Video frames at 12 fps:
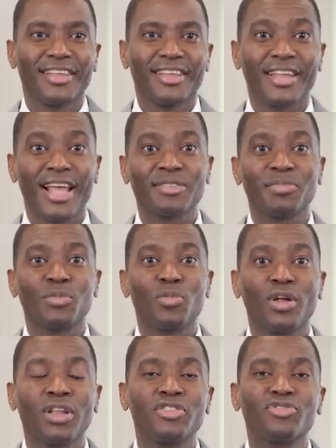it has been
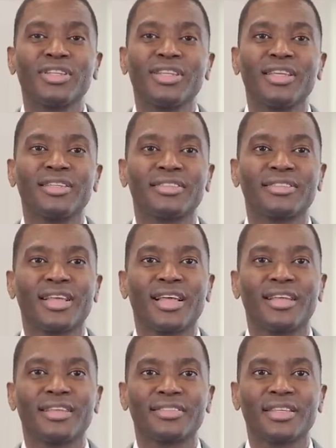100 days
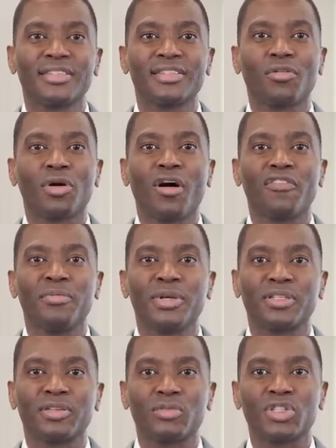since our
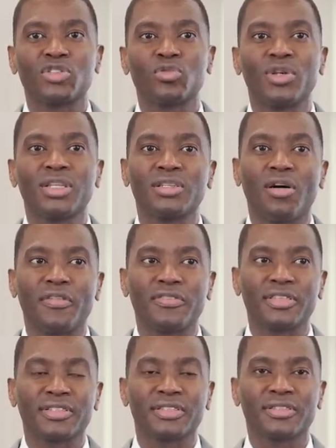government was sworn into
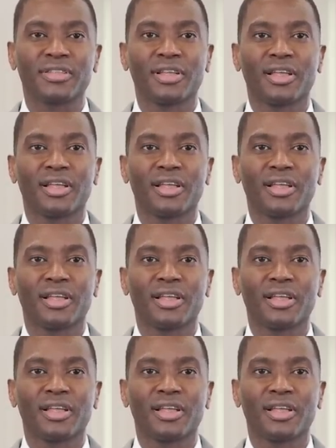office